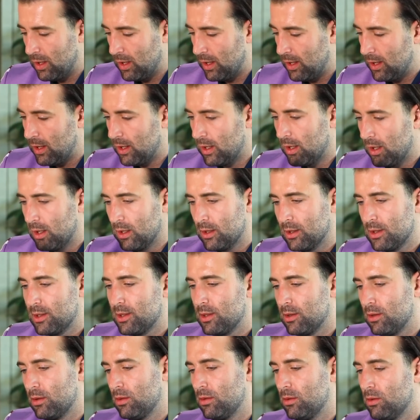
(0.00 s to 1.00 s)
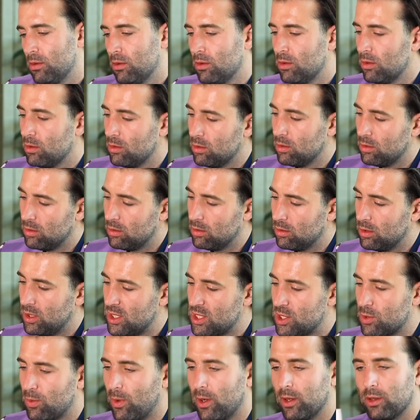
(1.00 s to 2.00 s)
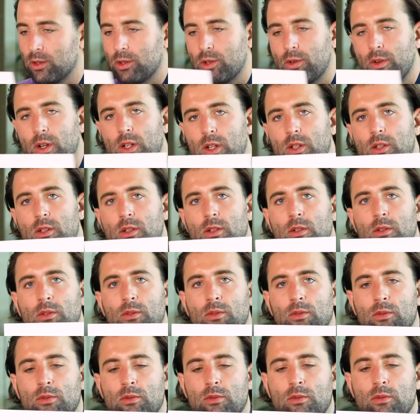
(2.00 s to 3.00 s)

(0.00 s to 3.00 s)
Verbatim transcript: And this one, correct? So next to